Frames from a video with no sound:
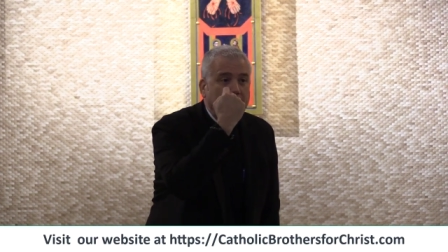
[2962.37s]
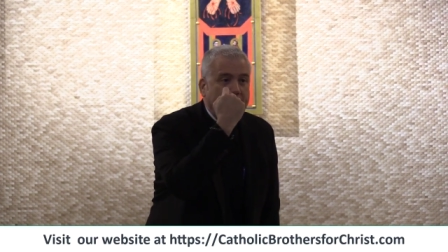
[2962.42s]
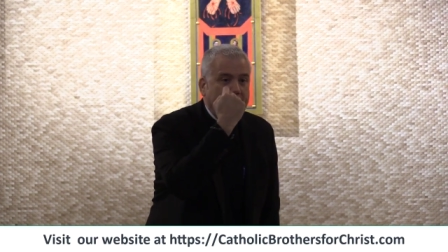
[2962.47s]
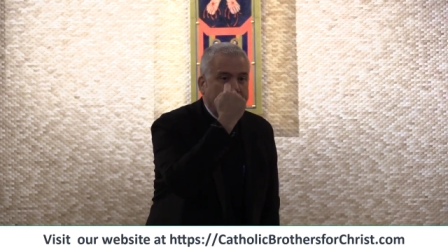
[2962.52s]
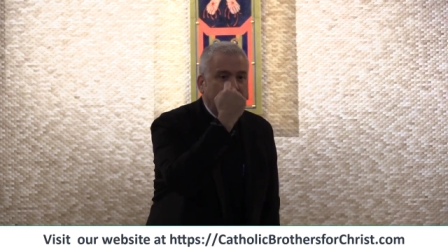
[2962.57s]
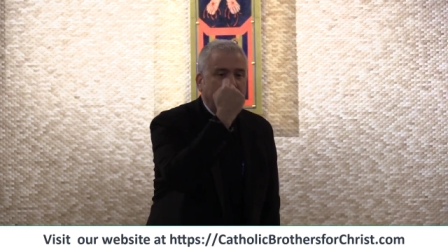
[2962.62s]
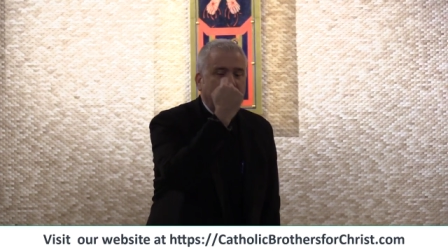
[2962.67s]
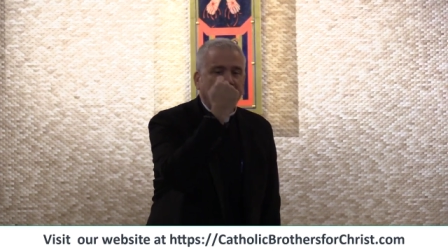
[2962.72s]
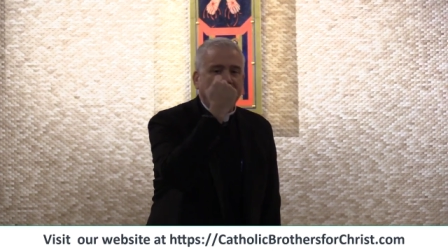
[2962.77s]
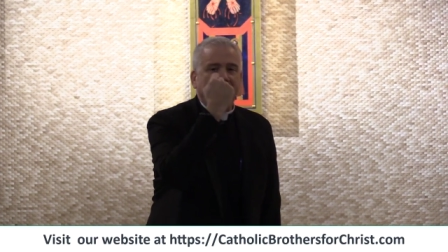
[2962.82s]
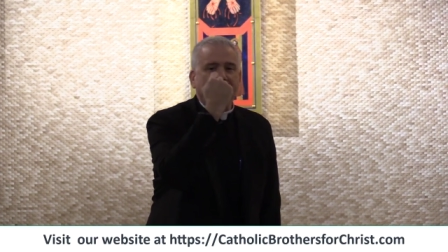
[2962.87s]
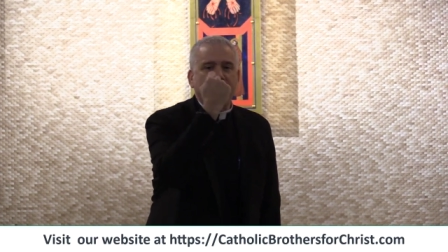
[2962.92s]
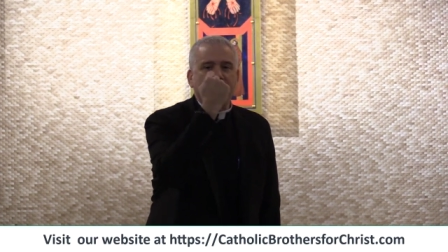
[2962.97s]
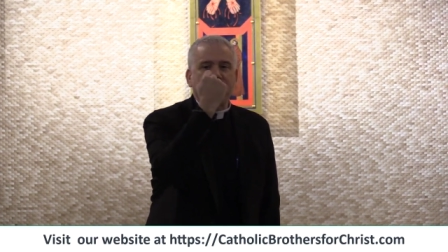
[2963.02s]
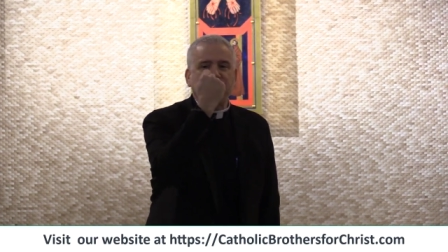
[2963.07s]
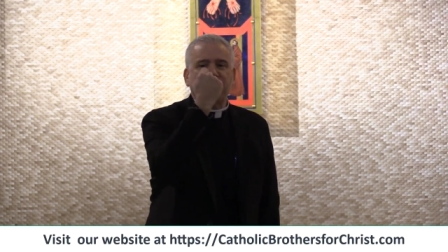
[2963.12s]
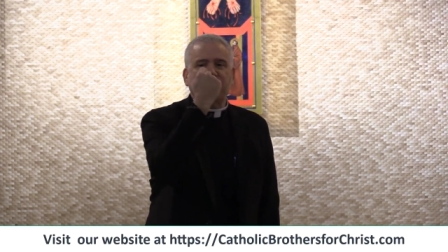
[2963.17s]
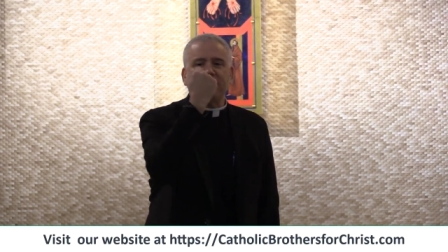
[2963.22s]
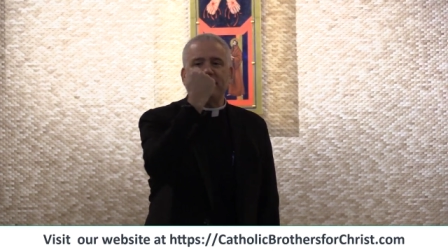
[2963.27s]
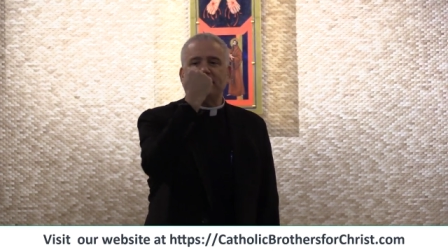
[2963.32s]
He
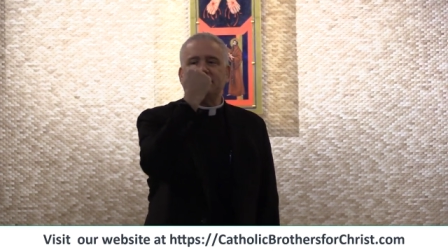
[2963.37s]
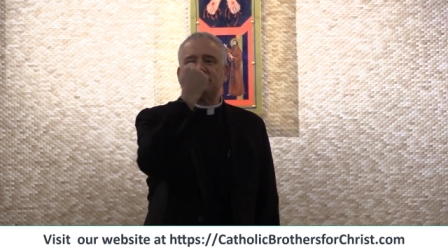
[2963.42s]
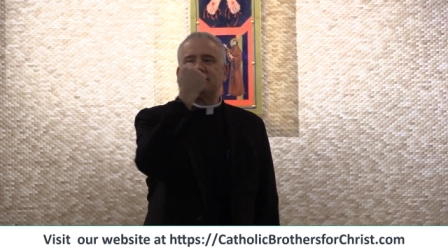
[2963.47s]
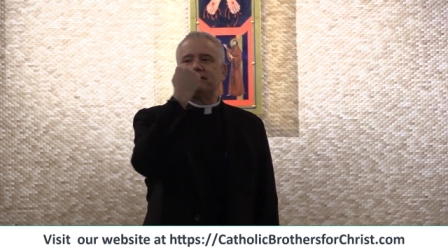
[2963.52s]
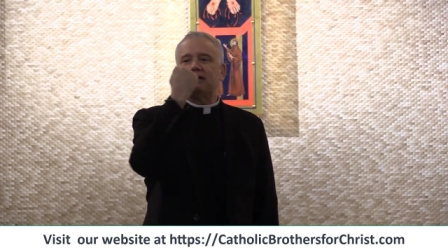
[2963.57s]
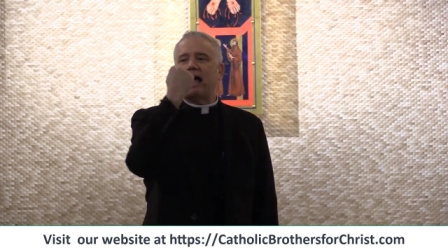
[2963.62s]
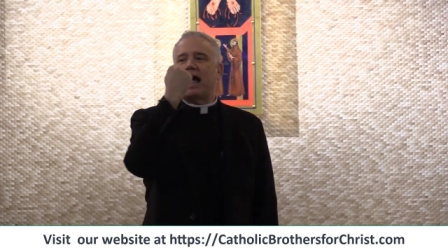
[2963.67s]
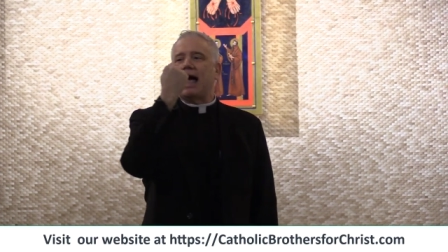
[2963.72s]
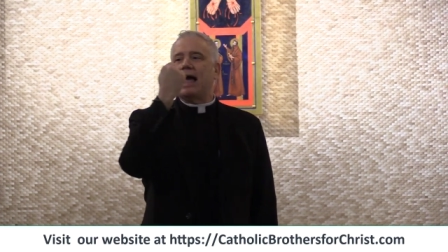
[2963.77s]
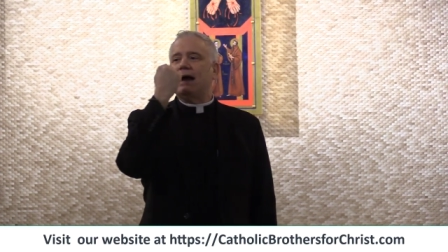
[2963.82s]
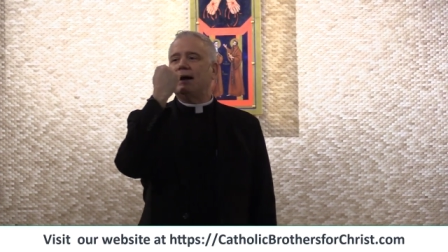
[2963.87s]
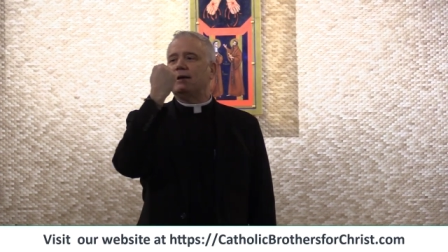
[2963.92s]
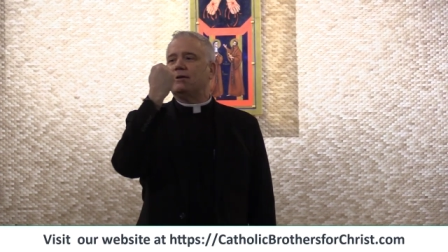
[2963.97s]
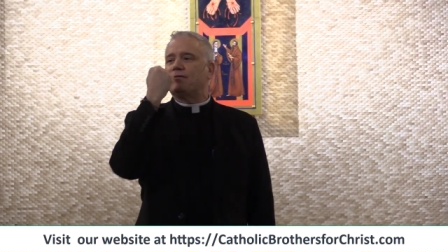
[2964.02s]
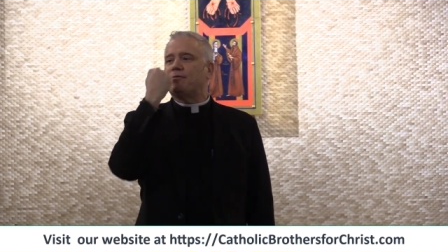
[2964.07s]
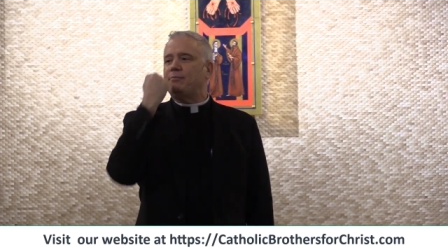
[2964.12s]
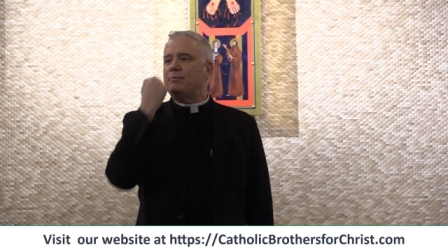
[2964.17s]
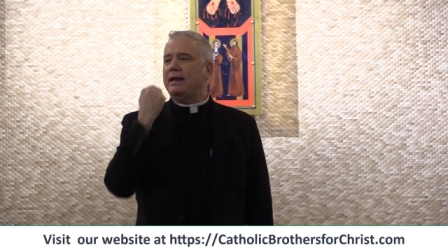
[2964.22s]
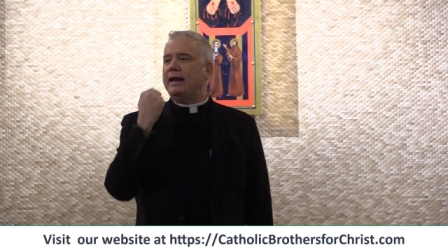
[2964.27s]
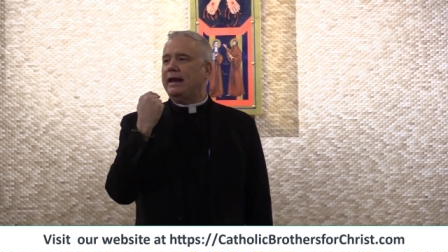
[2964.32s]
lives inside
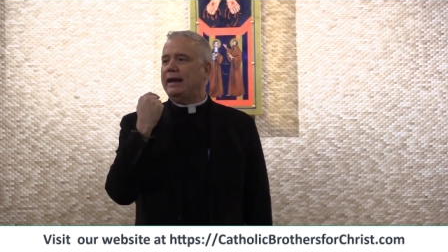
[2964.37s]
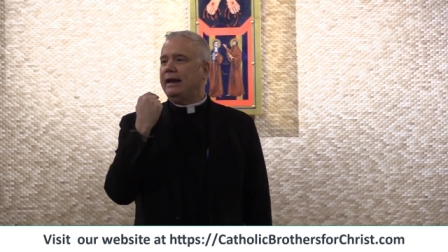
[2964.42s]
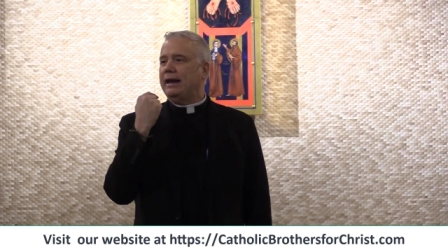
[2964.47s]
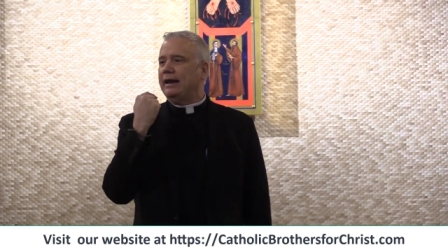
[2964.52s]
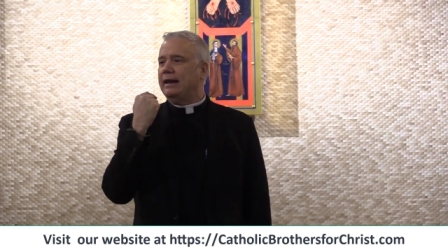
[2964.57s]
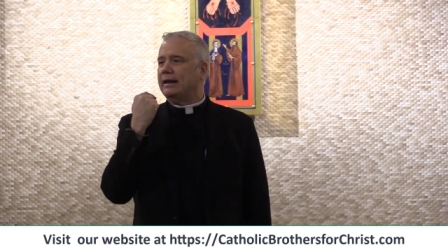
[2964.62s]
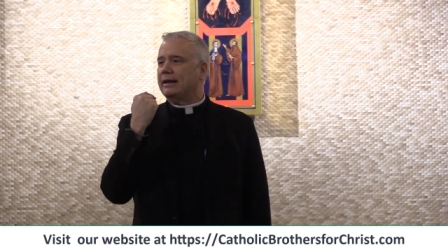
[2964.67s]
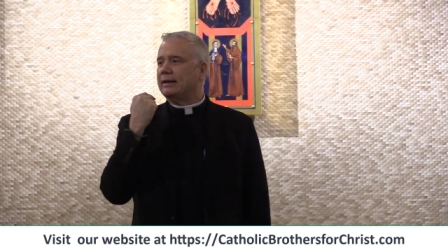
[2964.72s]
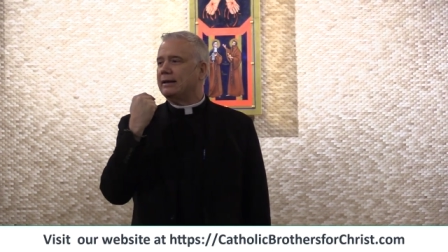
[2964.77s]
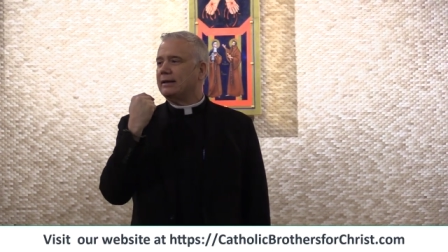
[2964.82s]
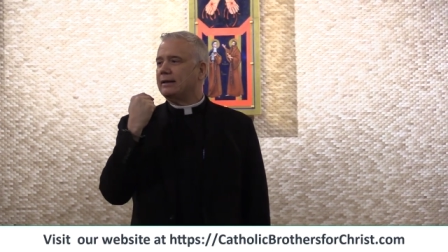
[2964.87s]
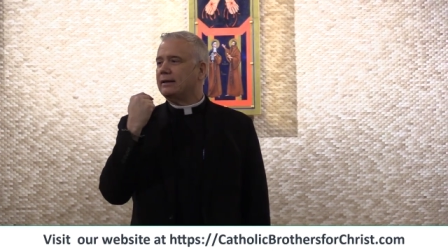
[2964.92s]
of me.